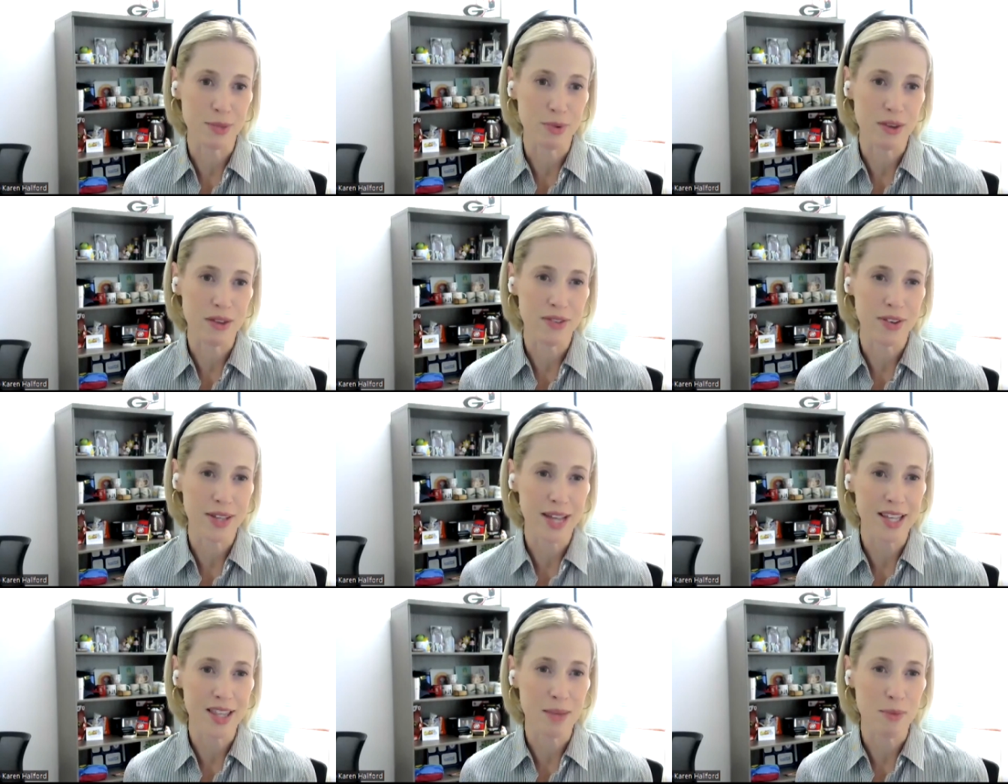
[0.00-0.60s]
So we
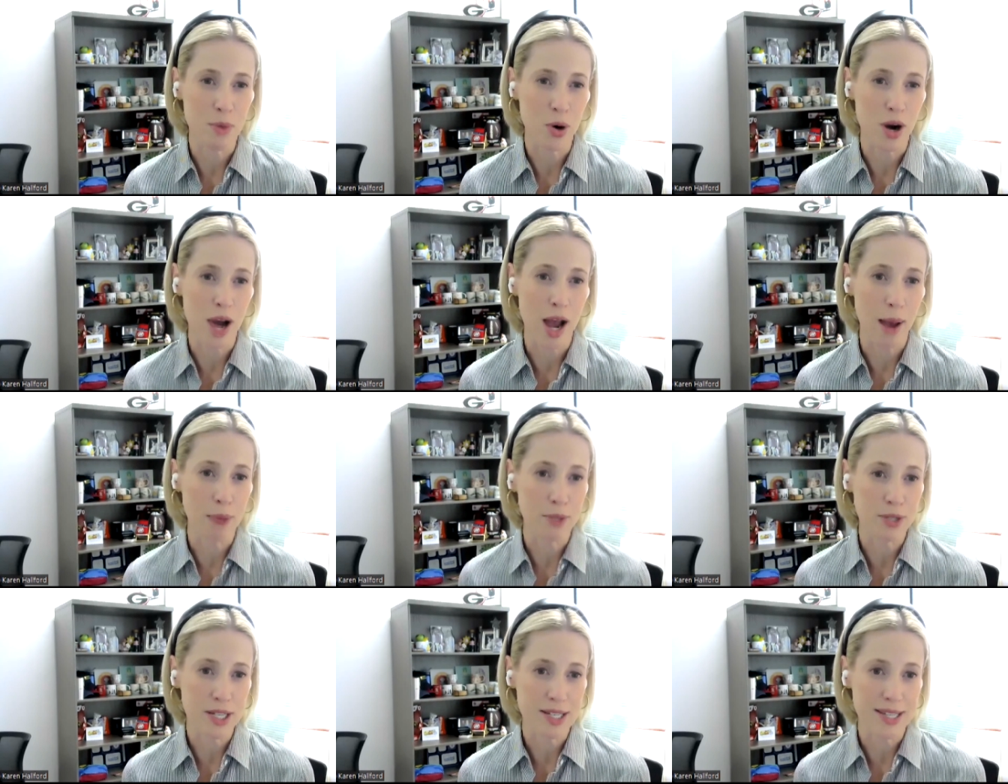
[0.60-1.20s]
feel like the more
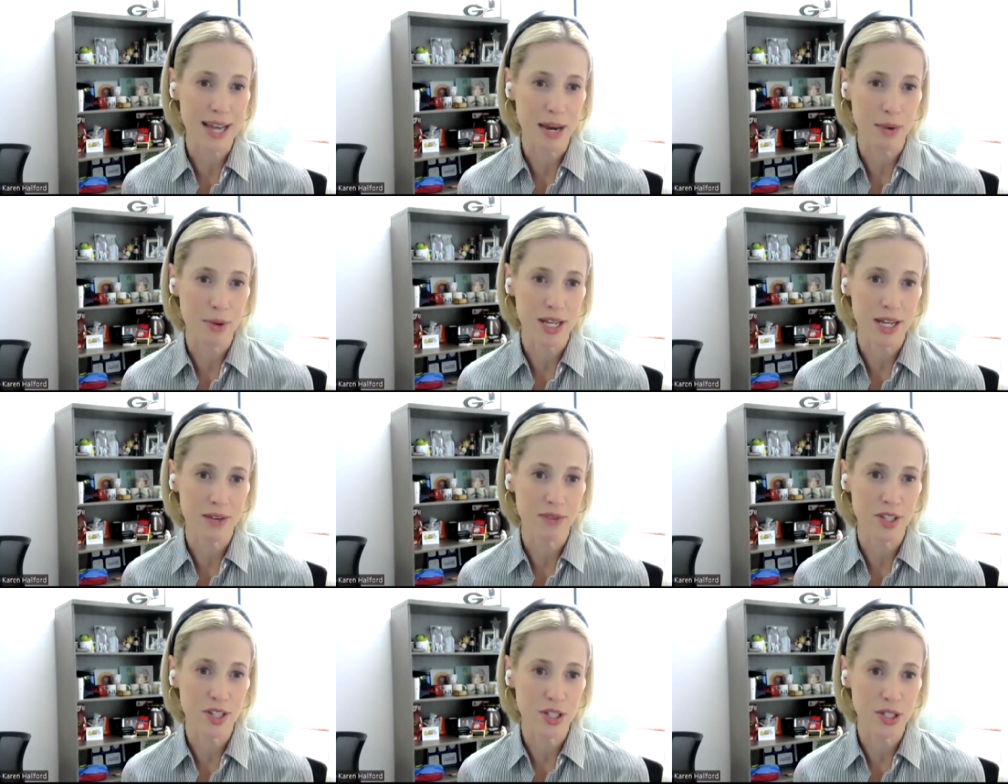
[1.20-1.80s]
options that we
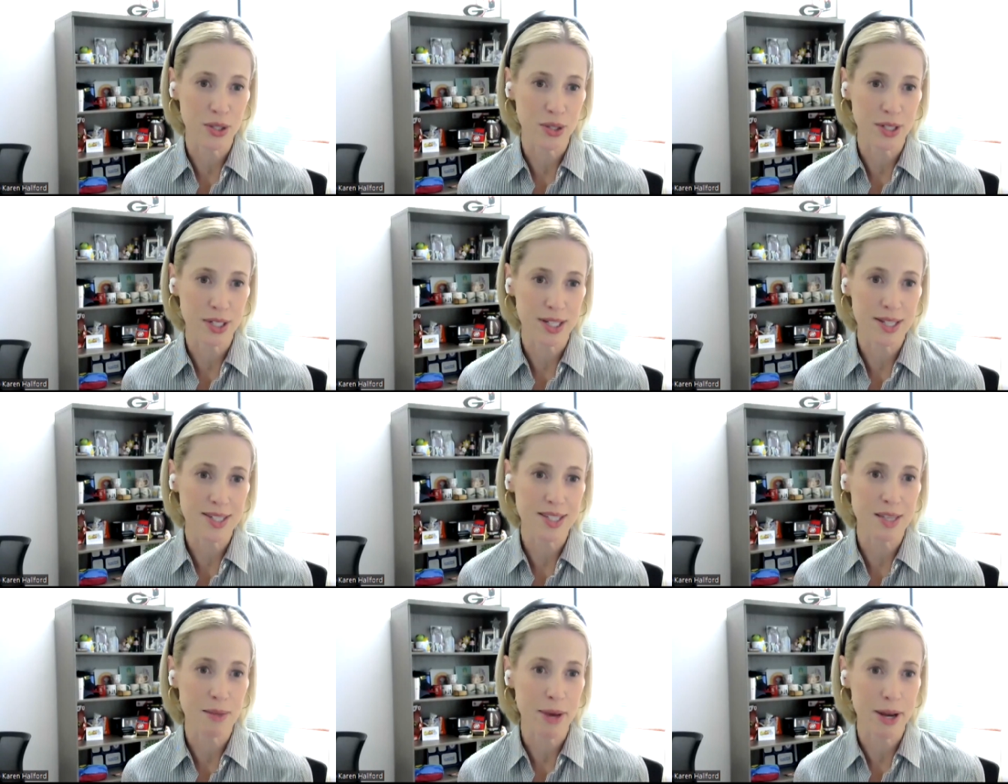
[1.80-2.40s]
give the
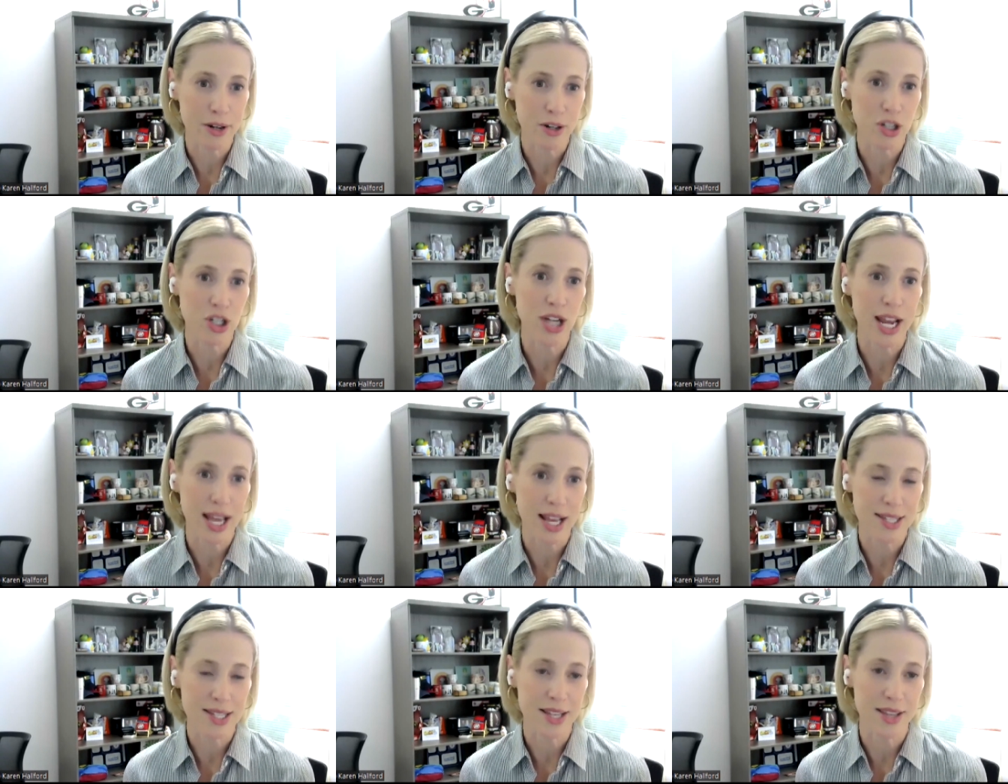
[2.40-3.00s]
students, the better
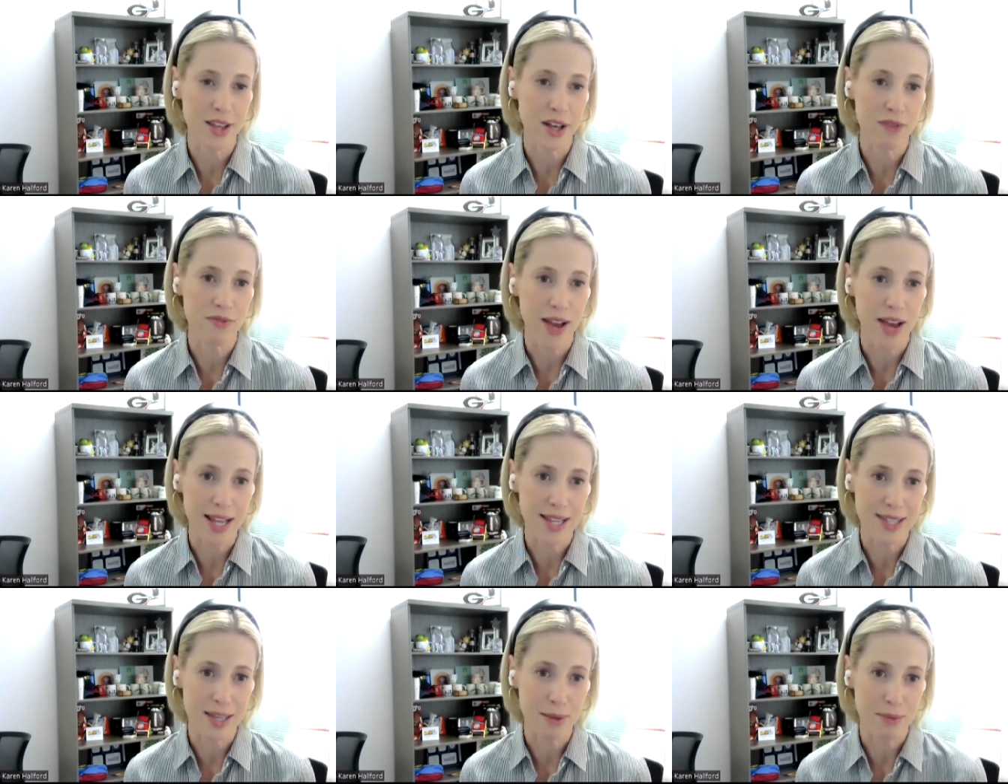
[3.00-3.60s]
chance that they'll
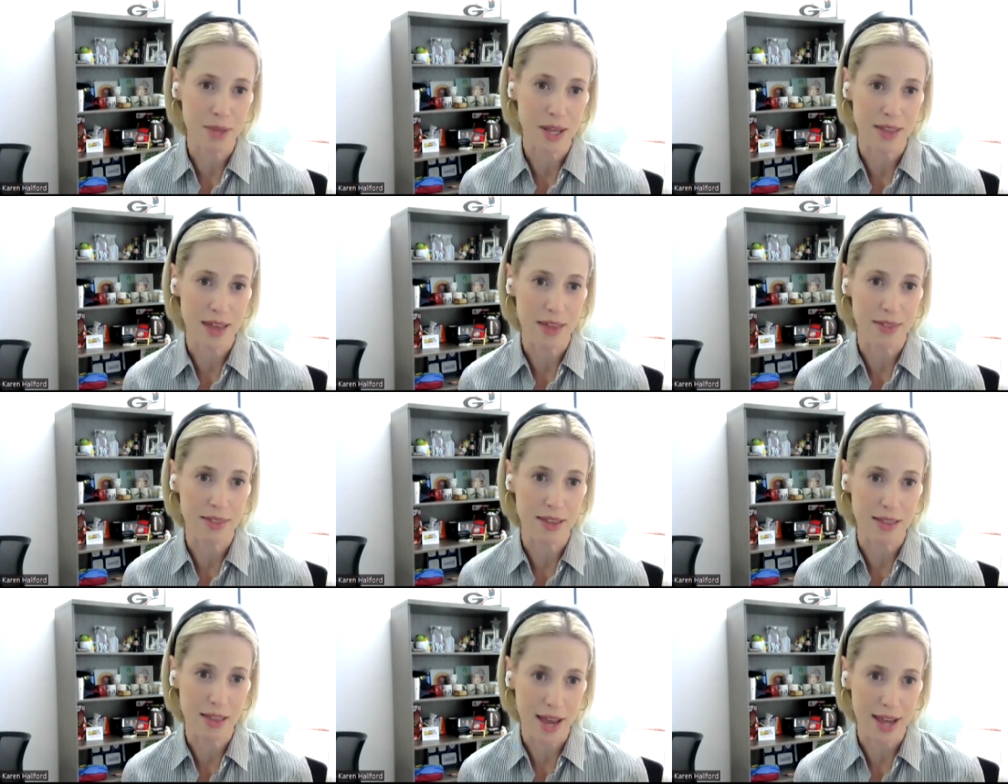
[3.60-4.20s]
find something
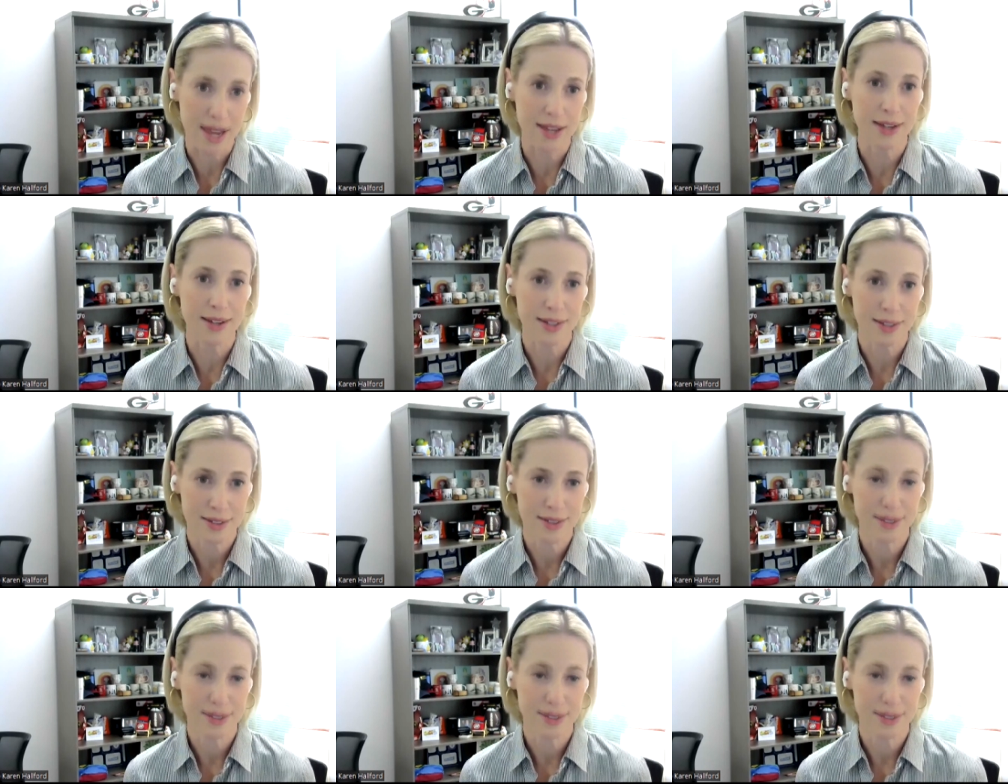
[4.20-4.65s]
that they like.